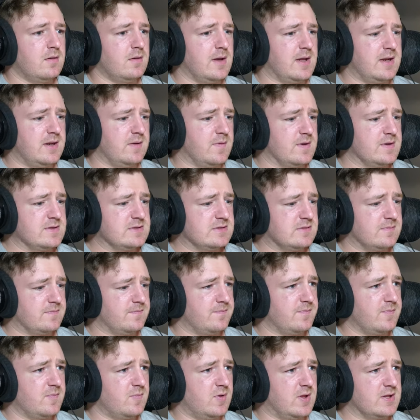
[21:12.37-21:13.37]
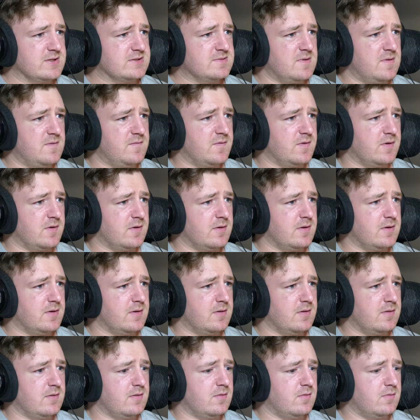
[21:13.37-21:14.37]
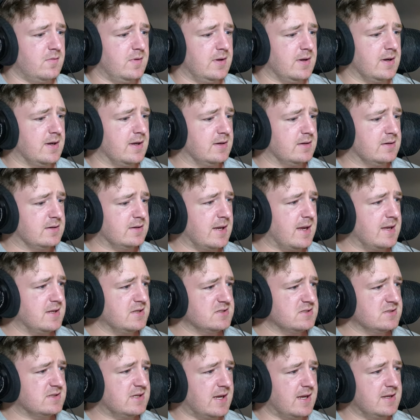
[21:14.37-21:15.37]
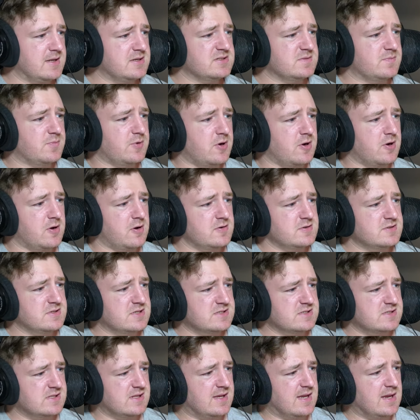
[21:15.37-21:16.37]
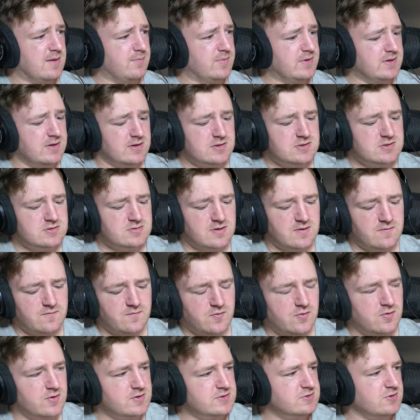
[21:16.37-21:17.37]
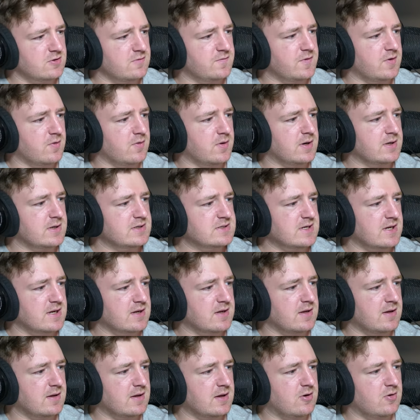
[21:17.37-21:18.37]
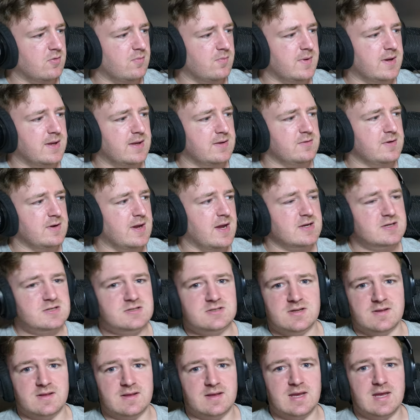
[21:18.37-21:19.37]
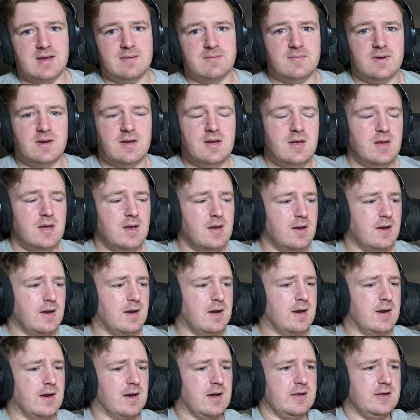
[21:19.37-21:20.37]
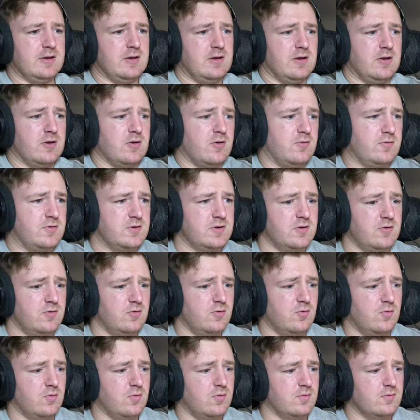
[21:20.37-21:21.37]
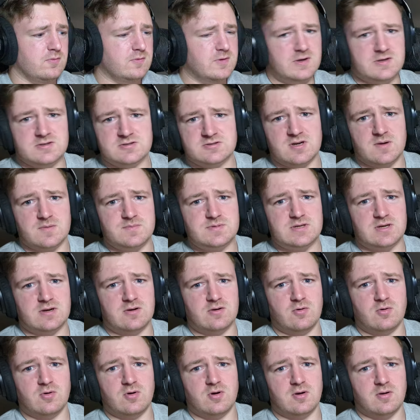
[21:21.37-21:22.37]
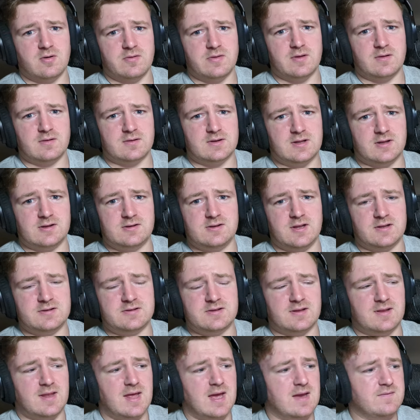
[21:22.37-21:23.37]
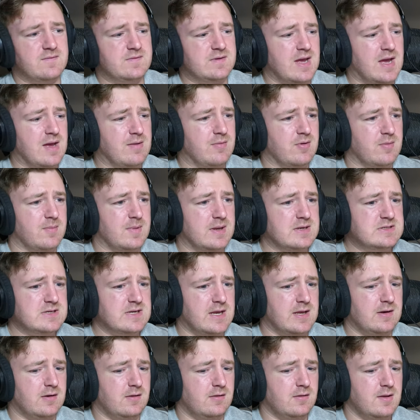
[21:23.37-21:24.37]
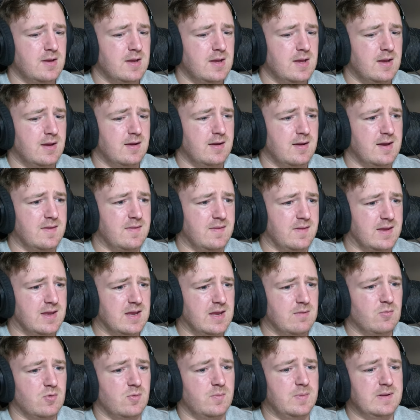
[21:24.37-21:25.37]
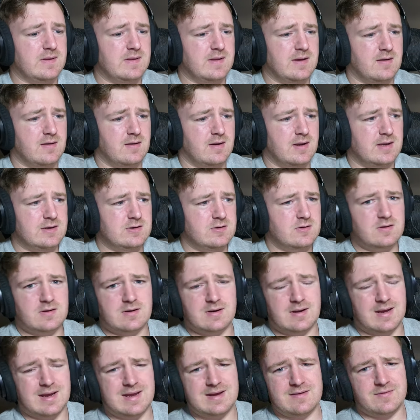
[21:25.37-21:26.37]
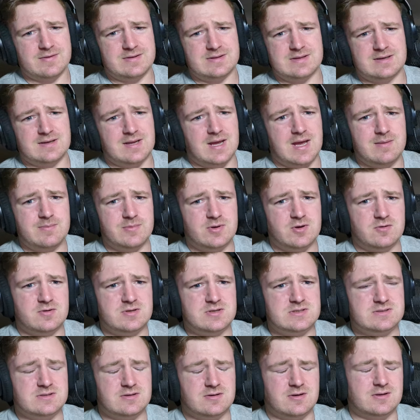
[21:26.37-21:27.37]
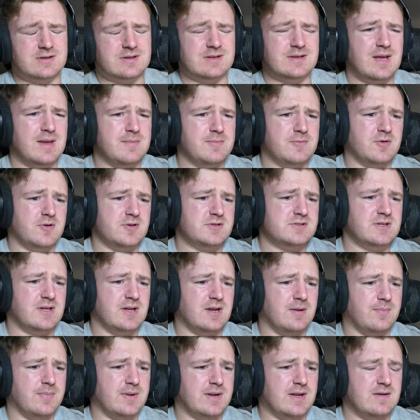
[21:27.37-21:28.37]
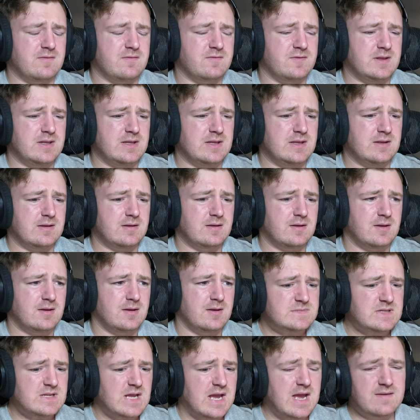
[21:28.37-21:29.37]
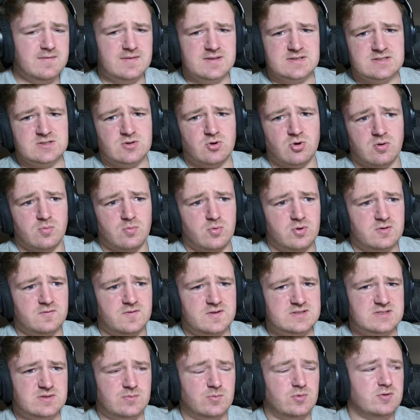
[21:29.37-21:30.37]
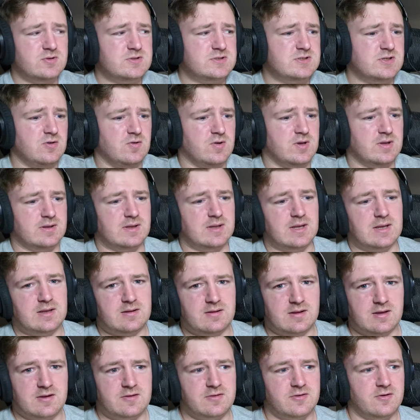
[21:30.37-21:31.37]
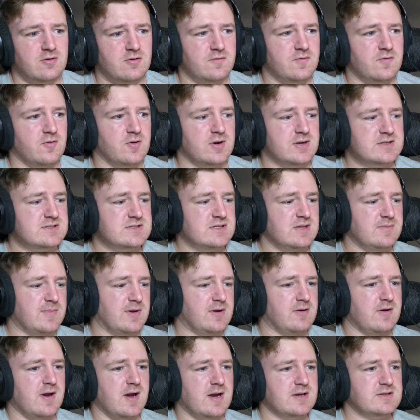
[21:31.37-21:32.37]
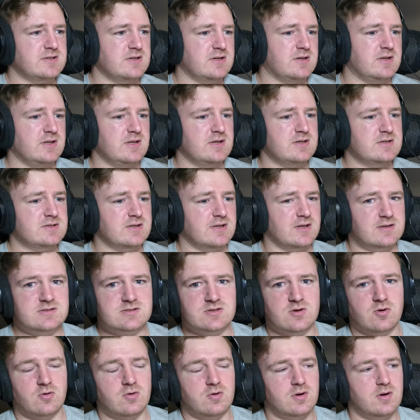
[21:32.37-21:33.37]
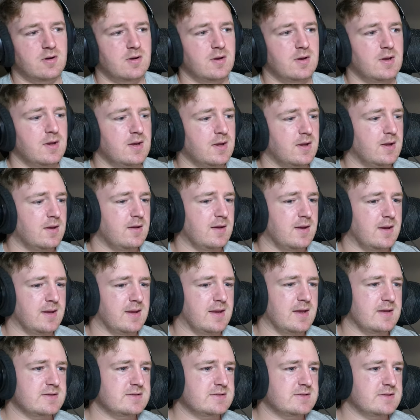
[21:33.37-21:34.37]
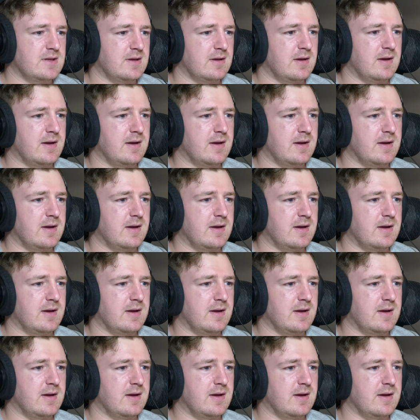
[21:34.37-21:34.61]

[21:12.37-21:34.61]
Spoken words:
Anyways, well, let's move on. We got Titans-Broncos. This is the game we did a stream for, so if you want to check out my reaction to the game, you can go to the description or click the live tab on my channel, and the game will be there. And you can, I have like the time codes, or not the time codes set up, but I have the scoreboard visible, so you can like click through if you want to see my reaction to each like score, I guess.